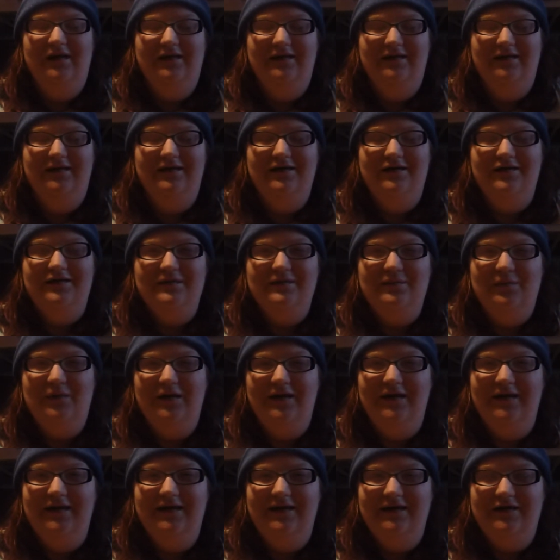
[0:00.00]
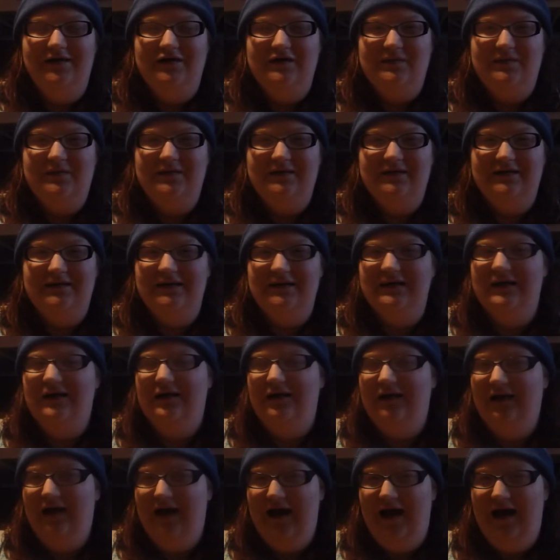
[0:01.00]
There's one thing that you're supposed to
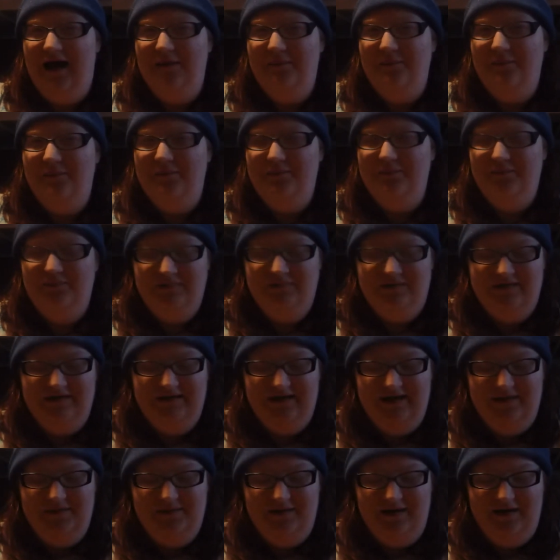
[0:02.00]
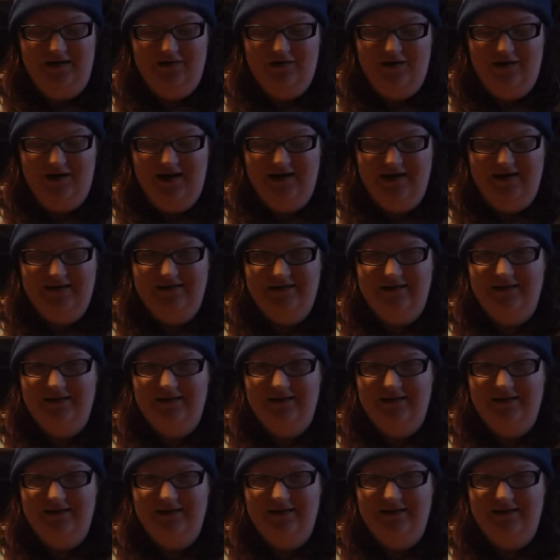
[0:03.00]
clap to get them to interact.